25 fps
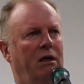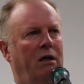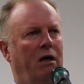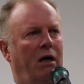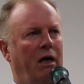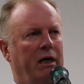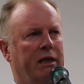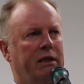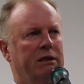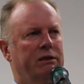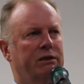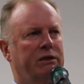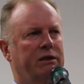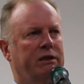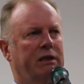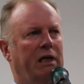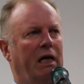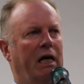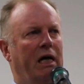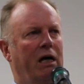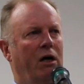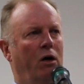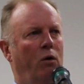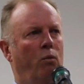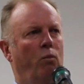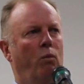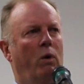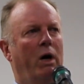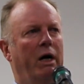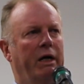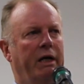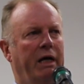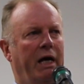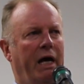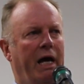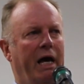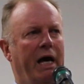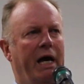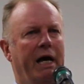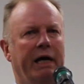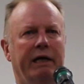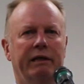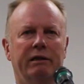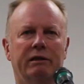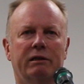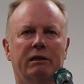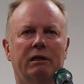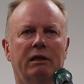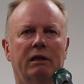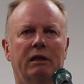I can say on one
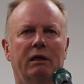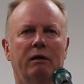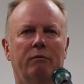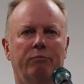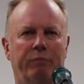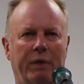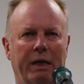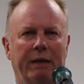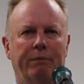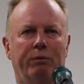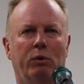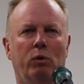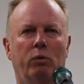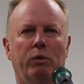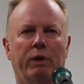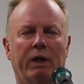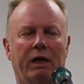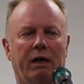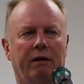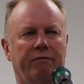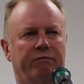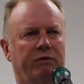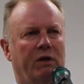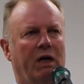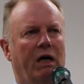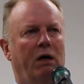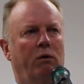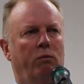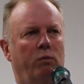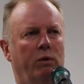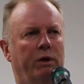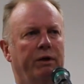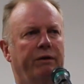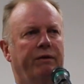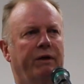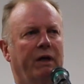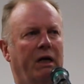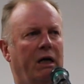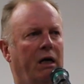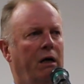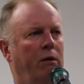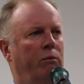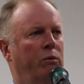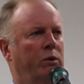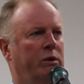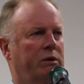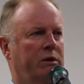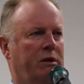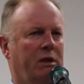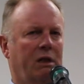hand, people that I've dealt with that I
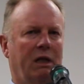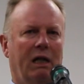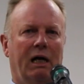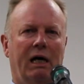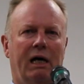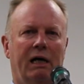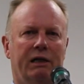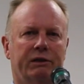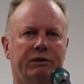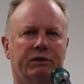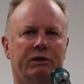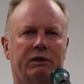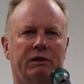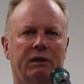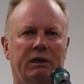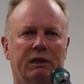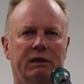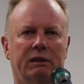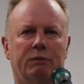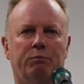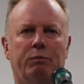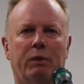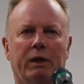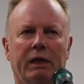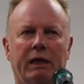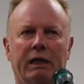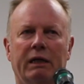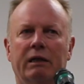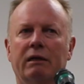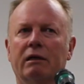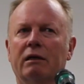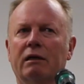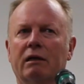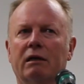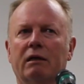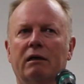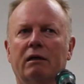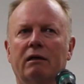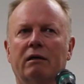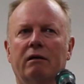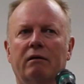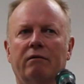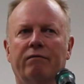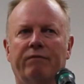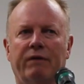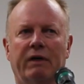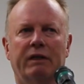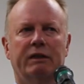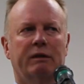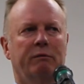would class as being
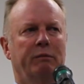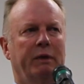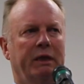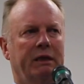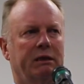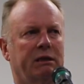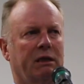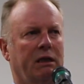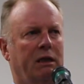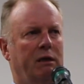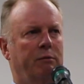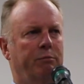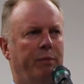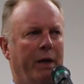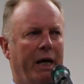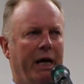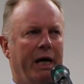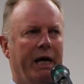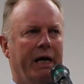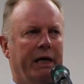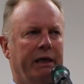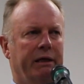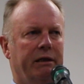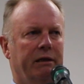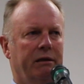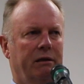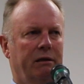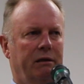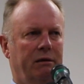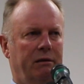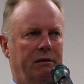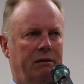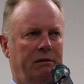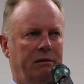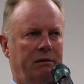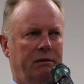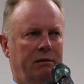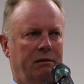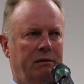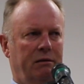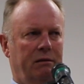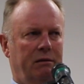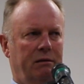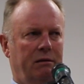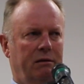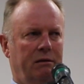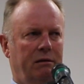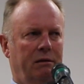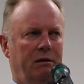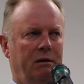fundamentally bad.
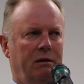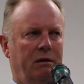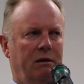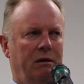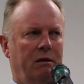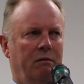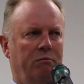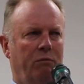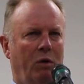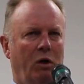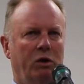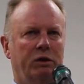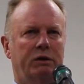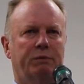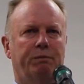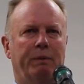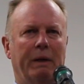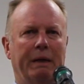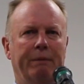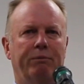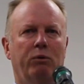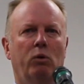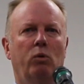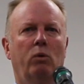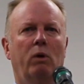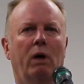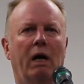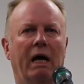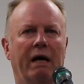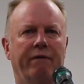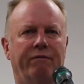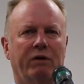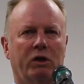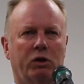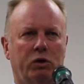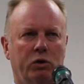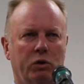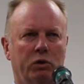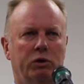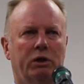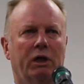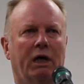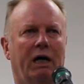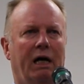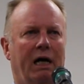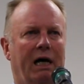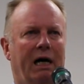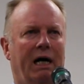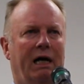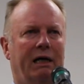Most people have a good
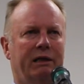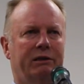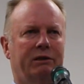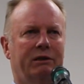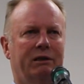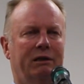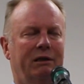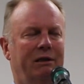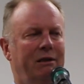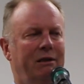heart